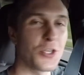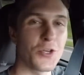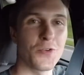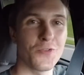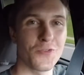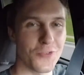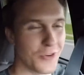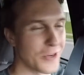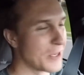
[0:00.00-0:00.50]

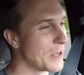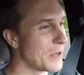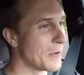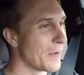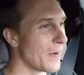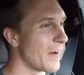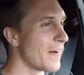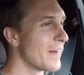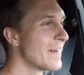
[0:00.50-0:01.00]
for you
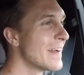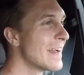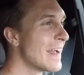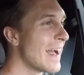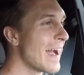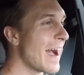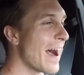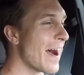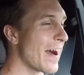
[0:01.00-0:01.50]
all.
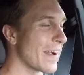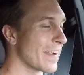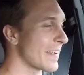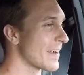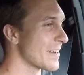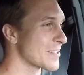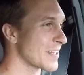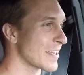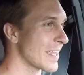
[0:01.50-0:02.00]

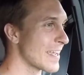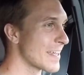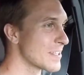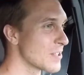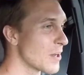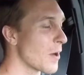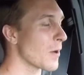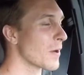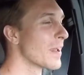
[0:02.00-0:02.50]
Gosh, I can't
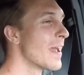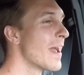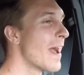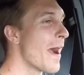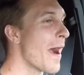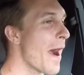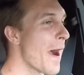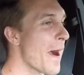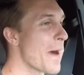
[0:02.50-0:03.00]
talk.
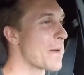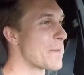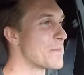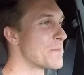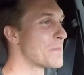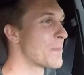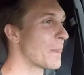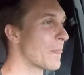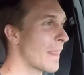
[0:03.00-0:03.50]

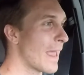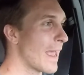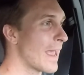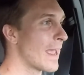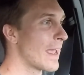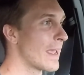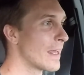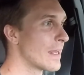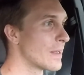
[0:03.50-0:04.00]

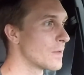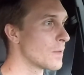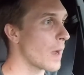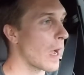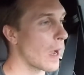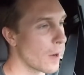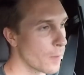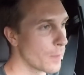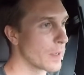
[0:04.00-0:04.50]
And
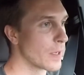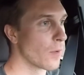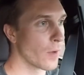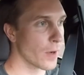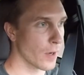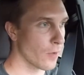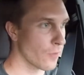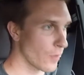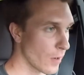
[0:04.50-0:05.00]
I'll be
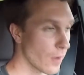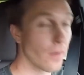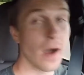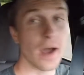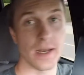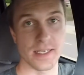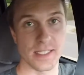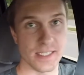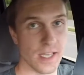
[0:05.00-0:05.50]
going over a
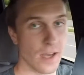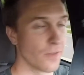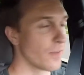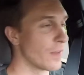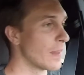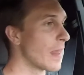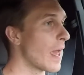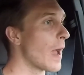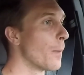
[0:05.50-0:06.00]
lot of stuff
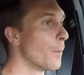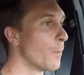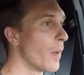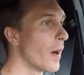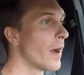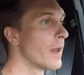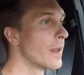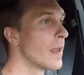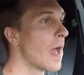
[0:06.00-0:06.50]
in that,
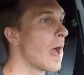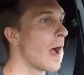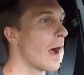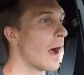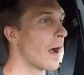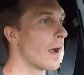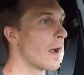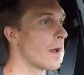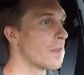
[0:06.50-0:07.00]
but
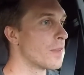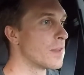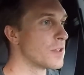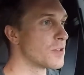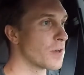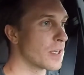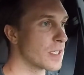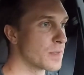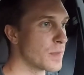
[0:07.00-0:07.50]
the
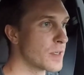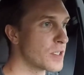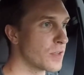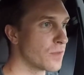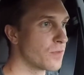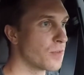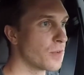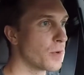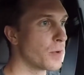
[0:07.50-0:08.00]

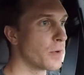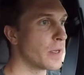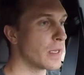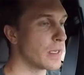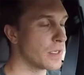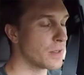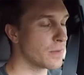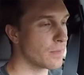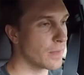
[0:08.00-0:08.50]
transmission fluid,
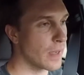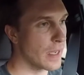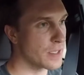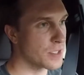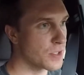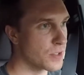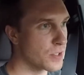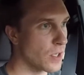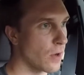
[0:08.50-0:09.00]
and
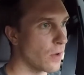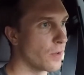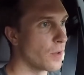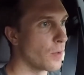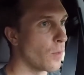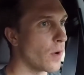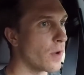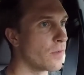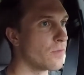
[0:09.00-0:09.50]
as you saw in the
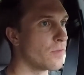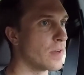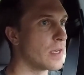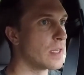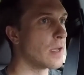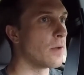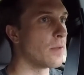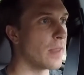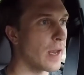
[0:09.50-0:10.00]
one
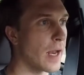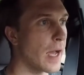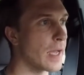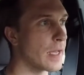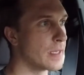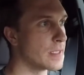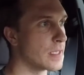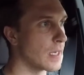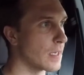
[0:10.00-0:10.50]
video that I
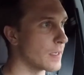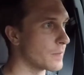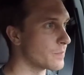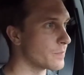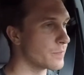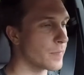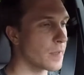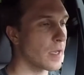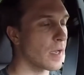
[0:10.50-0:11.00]
had
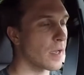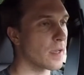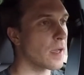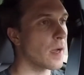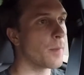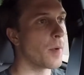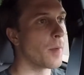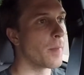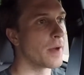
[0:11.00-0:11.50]
done a
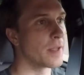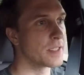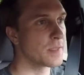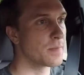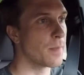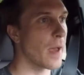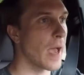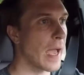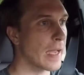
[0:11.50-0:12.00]
couple months
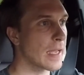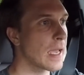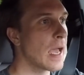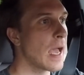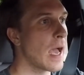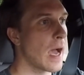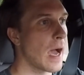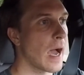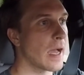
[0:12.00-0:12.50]
back,
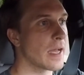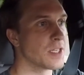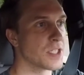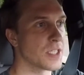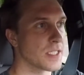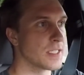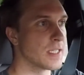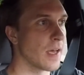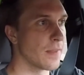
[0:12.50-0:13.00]
I had
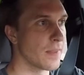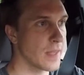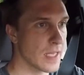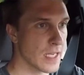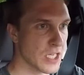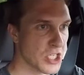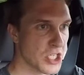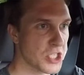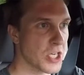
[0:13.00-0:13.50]
just done the
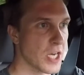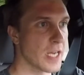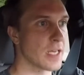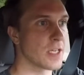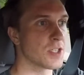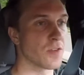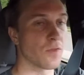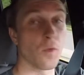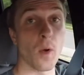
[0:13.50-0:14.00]

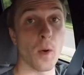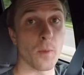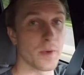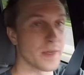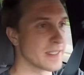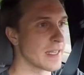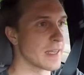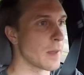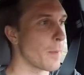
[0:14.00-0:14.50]
exchange of what
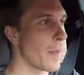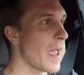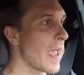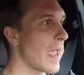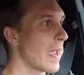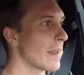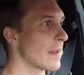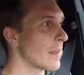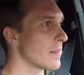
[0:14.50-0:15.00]
was in the
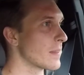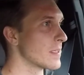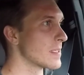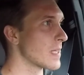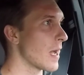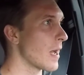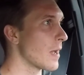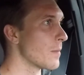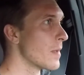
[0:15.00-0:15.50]
pan at the
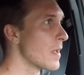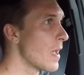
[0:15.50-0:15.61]
time,